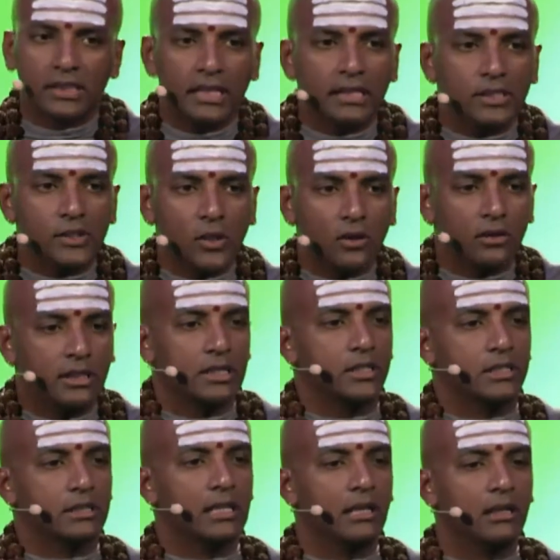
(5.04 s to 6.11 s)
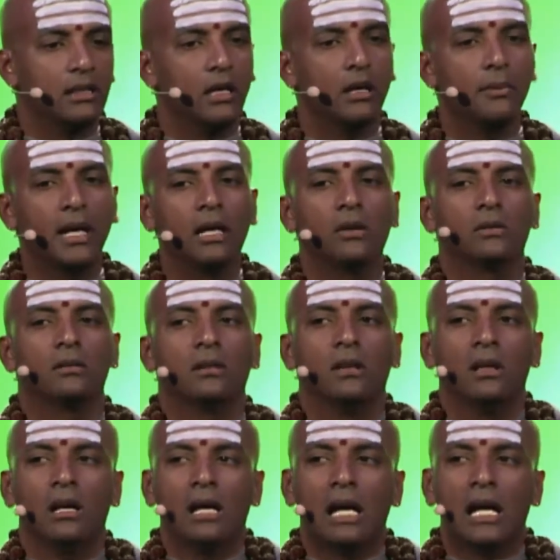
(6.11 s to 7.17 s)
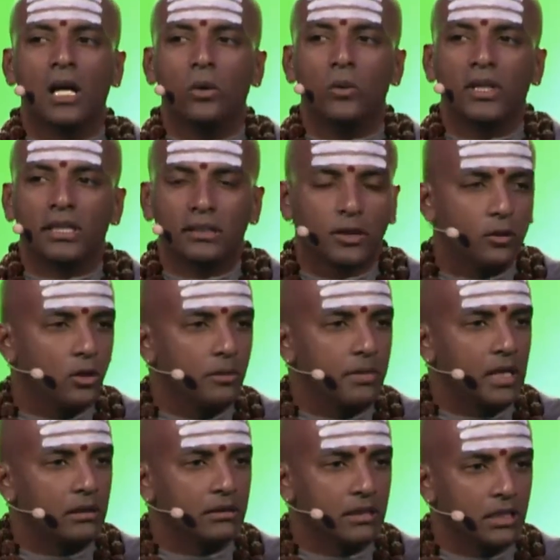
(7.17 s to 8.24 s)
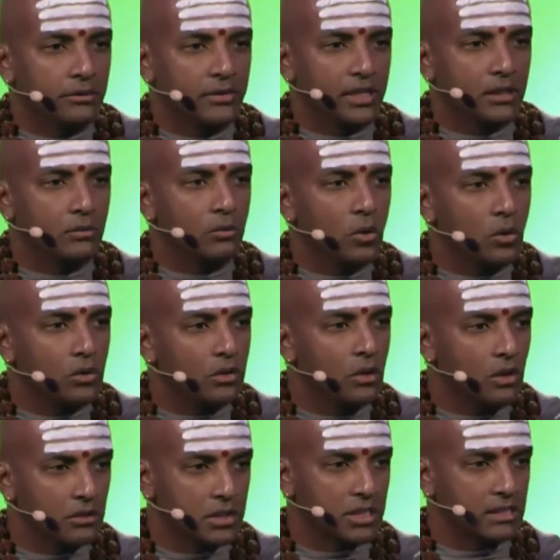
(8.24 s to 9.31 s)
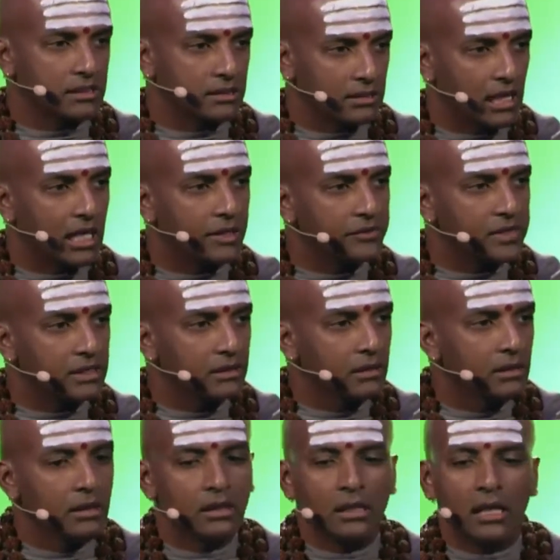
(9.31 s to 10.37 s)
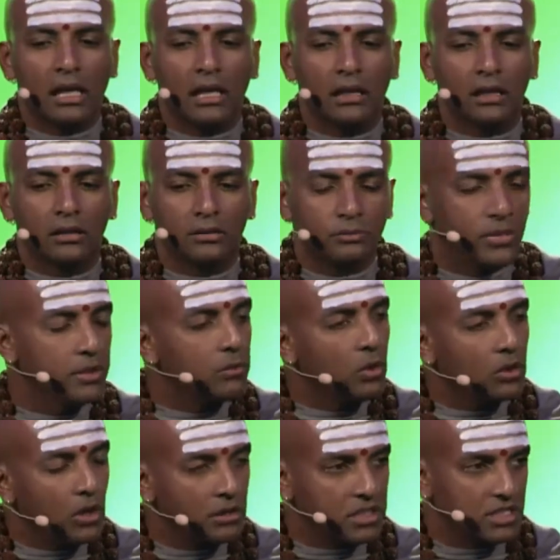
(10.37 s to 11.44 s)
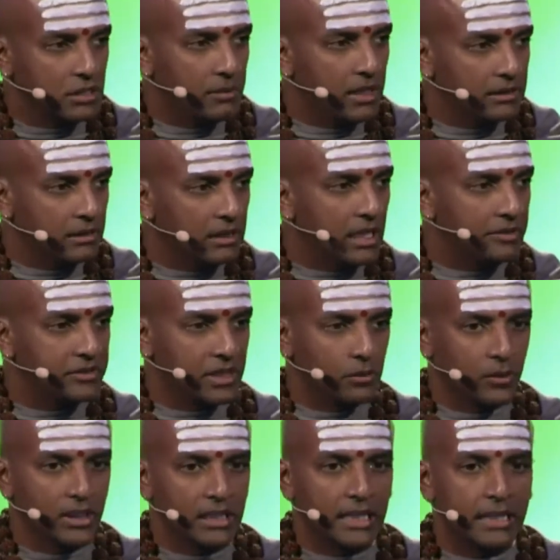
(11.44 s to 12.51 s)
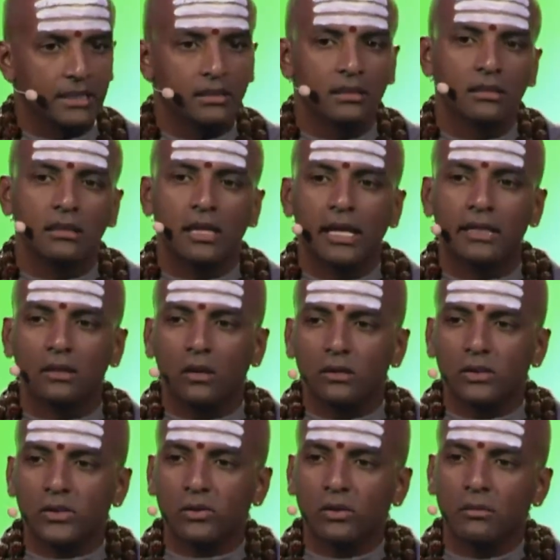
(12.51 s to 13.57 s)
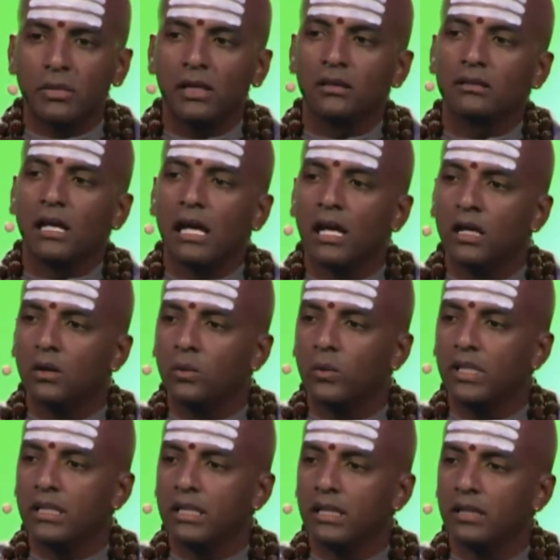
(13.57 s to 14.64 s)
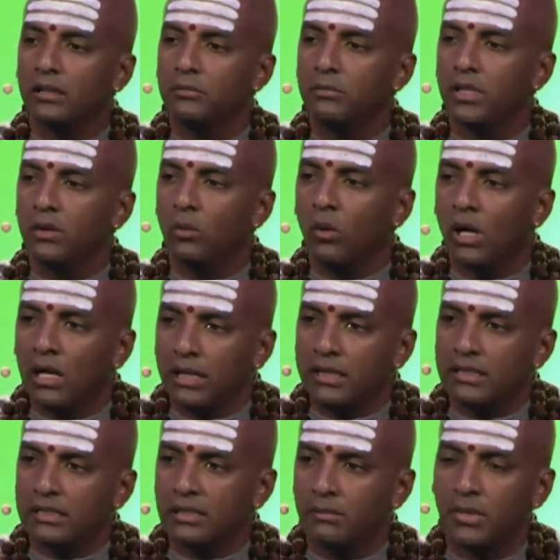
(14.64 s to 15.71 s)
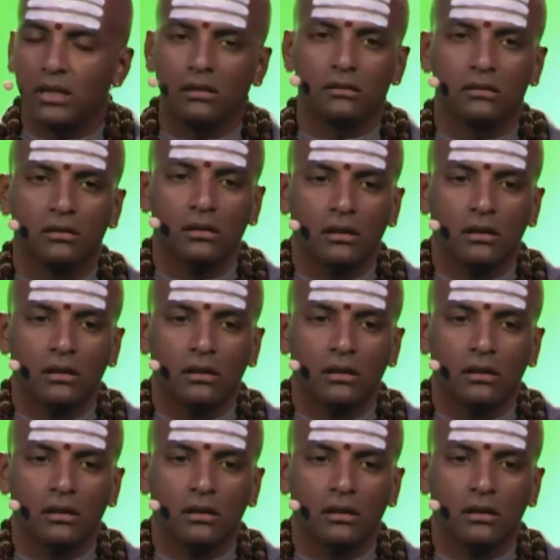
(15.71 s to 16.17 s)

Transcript: Today's talk is about how we can go about living more conscious lives, be more conscious about the lives that we lead, and also about how we can be wise about